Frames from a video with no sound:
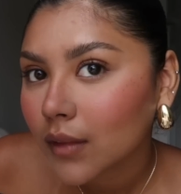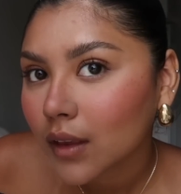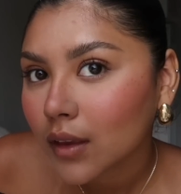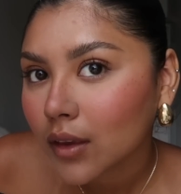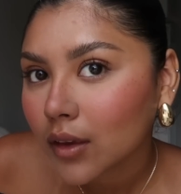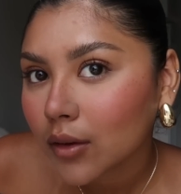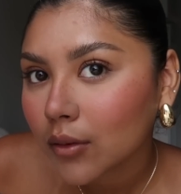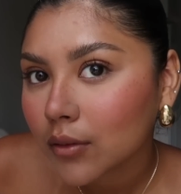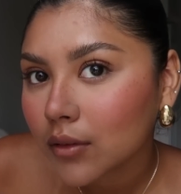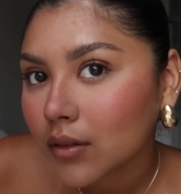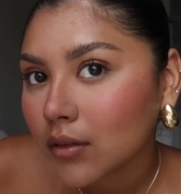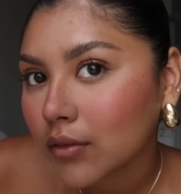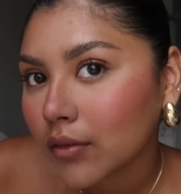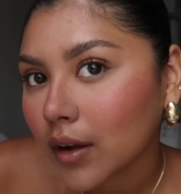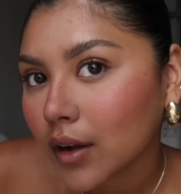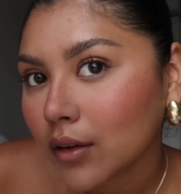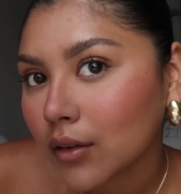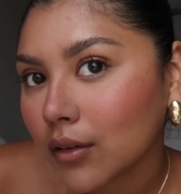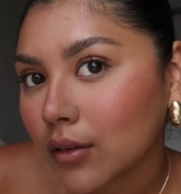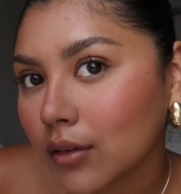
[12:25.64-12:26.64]
Cute little
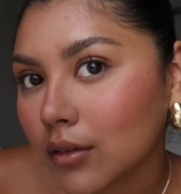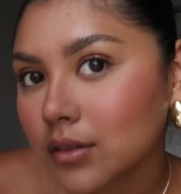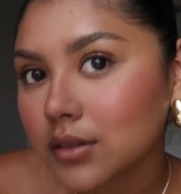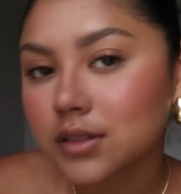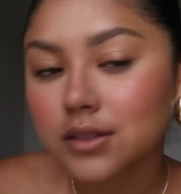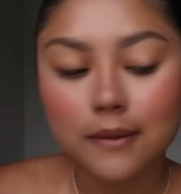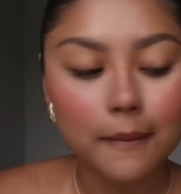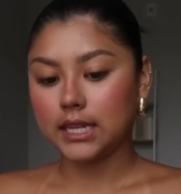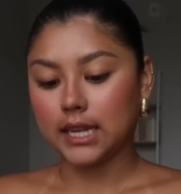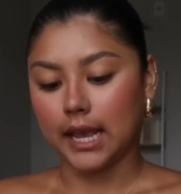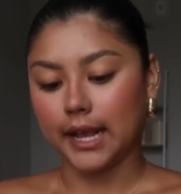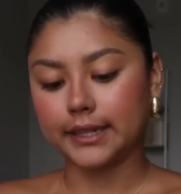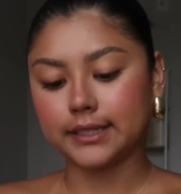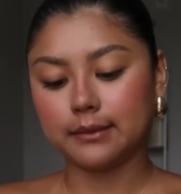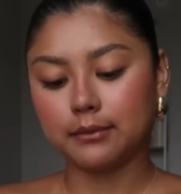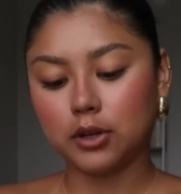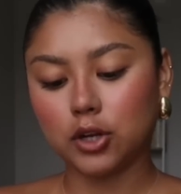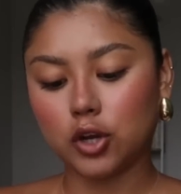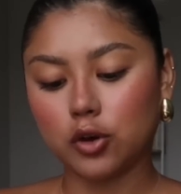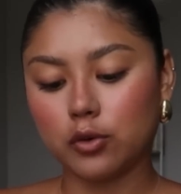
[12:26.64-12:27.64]
freckles. Next, I'm
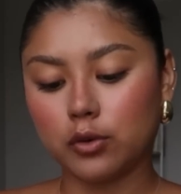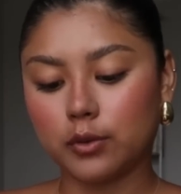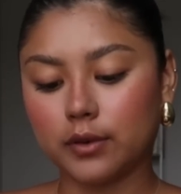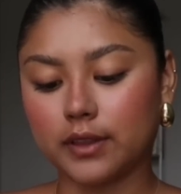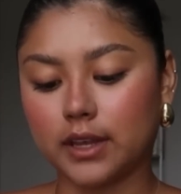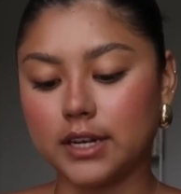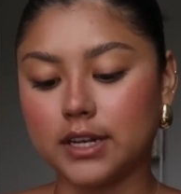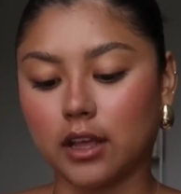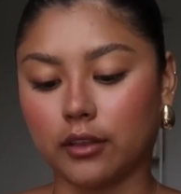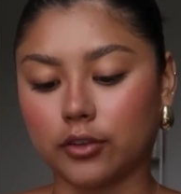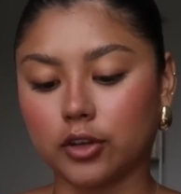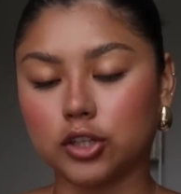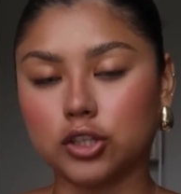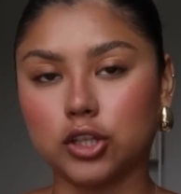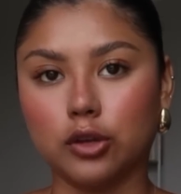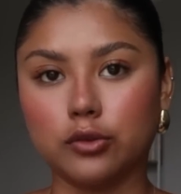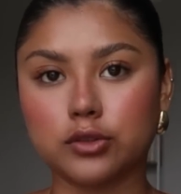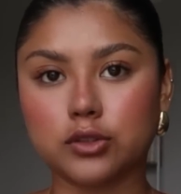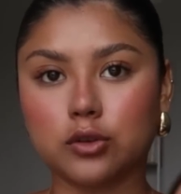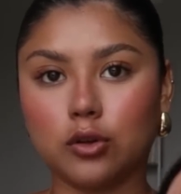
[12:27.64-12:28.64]
gonna go in with another
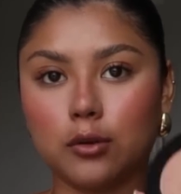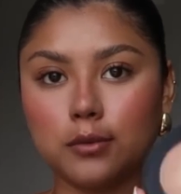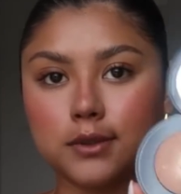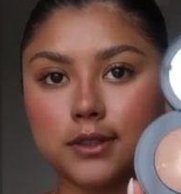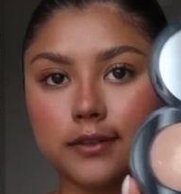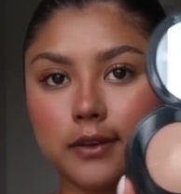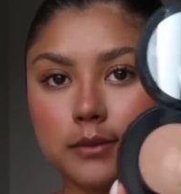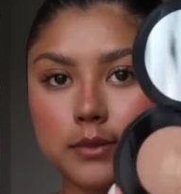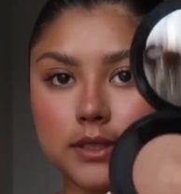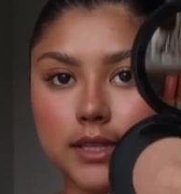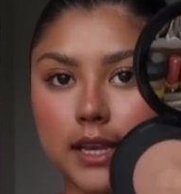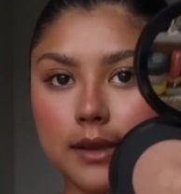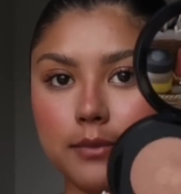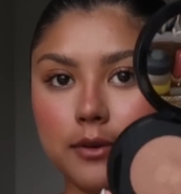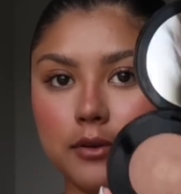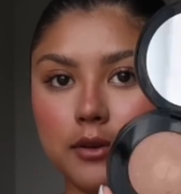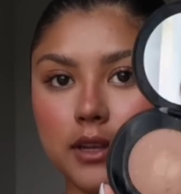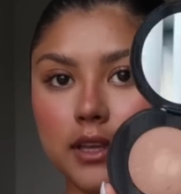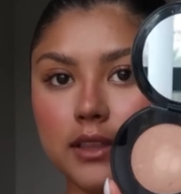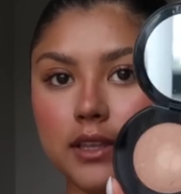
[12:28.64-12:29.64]
glow sculpt from Say Beauty.